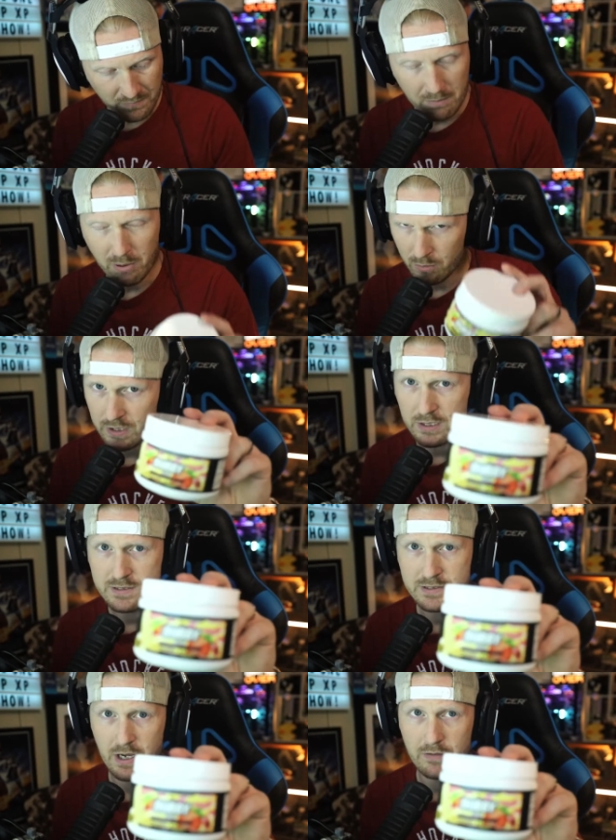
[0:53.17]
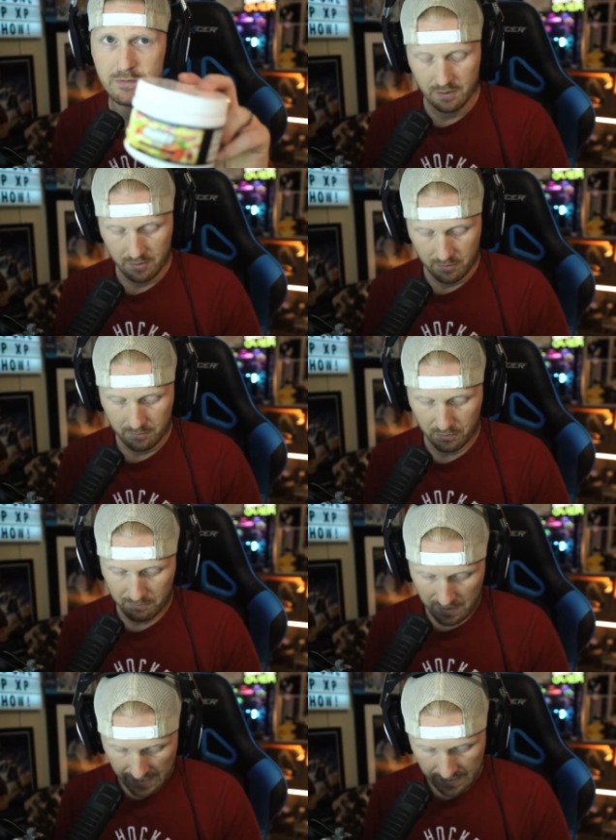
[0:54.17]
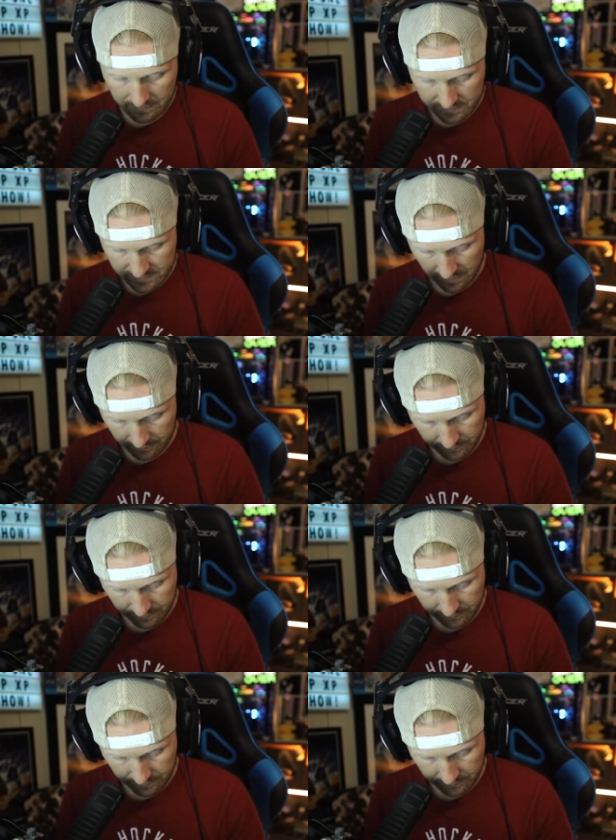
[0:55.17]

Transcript: but with the good stuff. But man, this stuff